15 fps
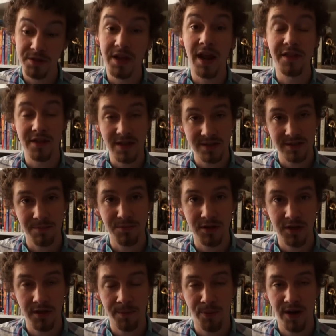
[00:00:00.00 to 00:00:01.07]
But then I think that's
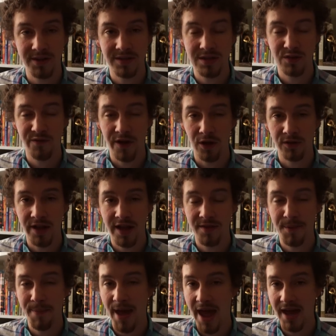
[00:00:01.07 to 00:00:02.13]
something that the press has failed at
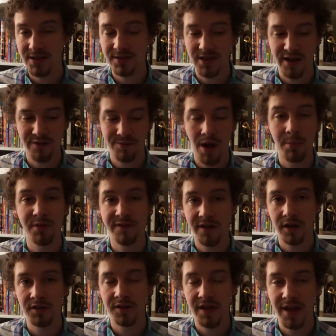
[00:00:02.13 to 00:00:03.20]
in the past. I've probably
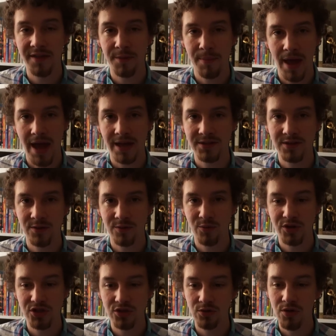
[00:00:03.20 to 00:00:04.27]
failed at that in the past, in
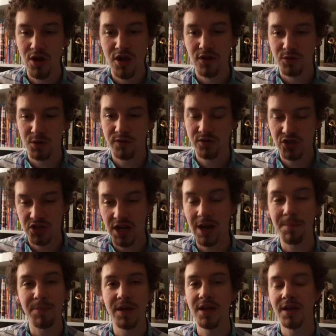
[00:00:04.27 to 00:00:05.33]
which you sort of
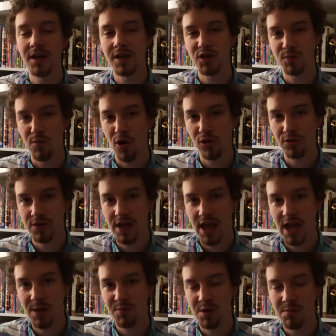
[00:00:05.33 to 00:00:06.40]
champion a smaller
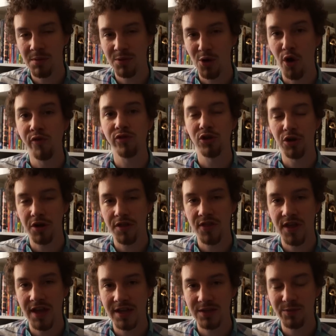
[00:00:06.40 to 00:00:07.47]
game and maybe overlook
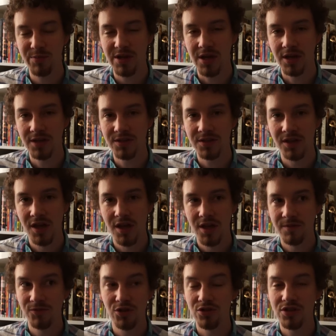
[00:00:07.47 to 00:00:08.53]
things because
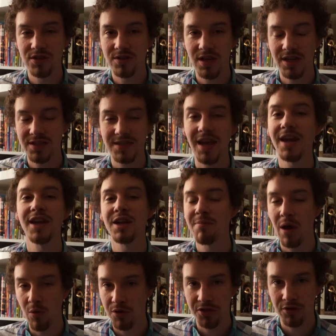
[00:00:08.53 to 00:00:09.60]
you're just excited
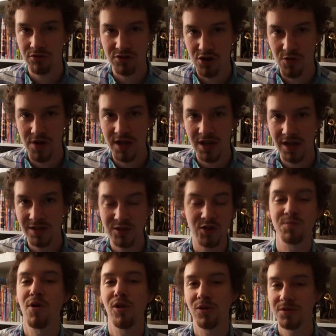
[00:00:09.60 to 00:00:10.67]
about what they're doing and it's a
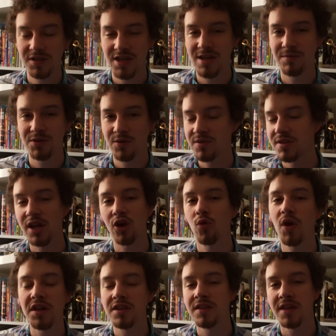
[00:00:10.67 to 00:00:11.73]
smaller team. So isn't it
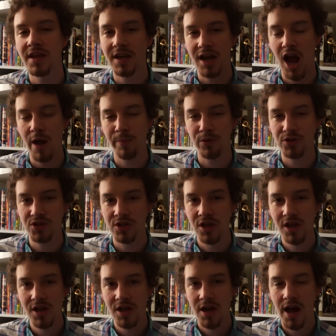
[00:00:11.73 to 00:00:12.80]
great that they accomplished
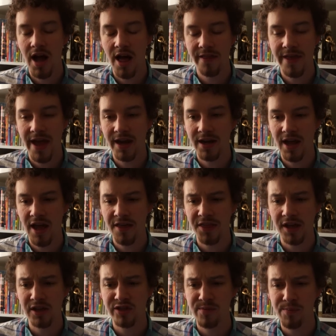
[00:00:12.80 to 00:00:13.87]
that? And I
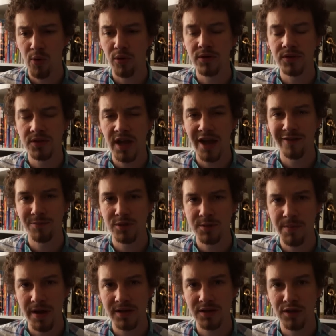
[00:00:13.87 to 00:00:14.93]
think it's important to have
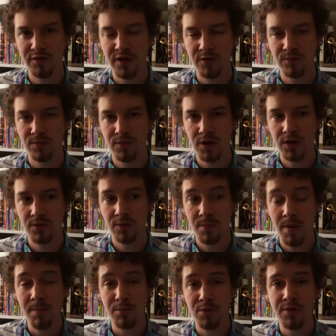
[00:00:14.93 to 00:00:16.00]
perspective and
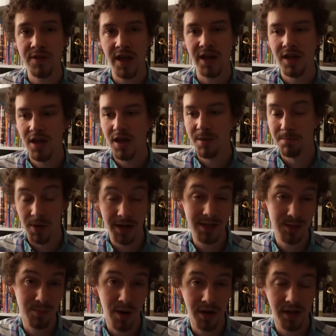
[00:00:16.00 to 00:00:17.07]
remember that
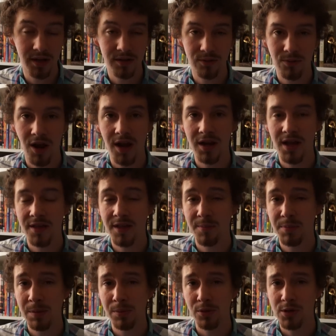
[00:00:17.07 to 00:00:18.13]
money's money, right? And
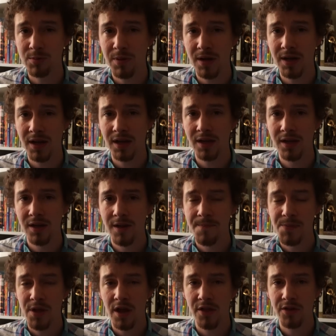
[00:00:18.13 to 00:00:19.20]
that people are spending
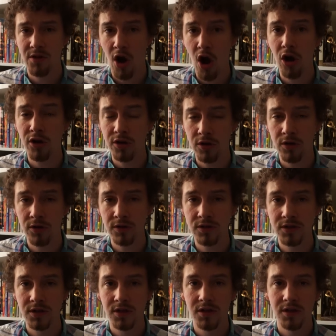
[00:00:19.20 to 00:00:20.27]
their
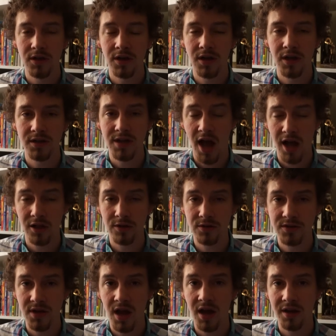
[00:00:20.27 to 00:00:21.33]
hard-earned
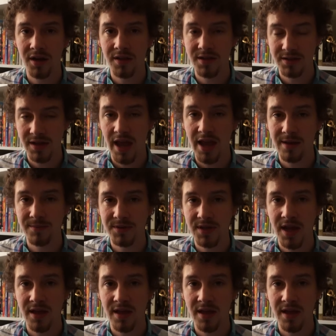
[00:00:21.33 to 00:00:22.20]
dollars on these games.